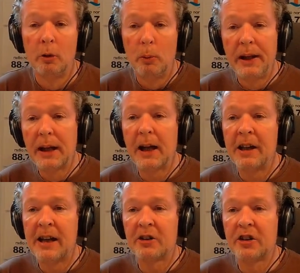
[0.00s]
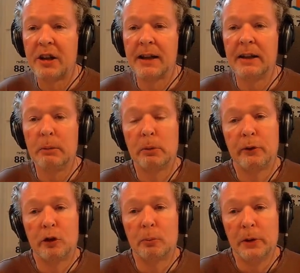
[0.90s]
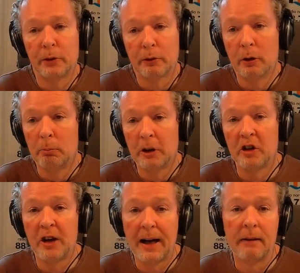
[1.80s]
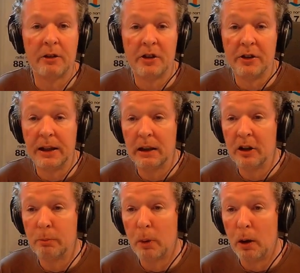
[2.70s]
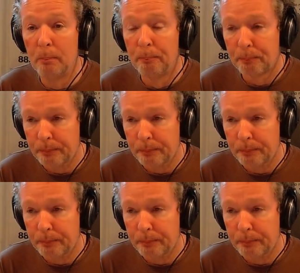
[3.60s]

We get an outstanding performance from Richard Harris as English Bob.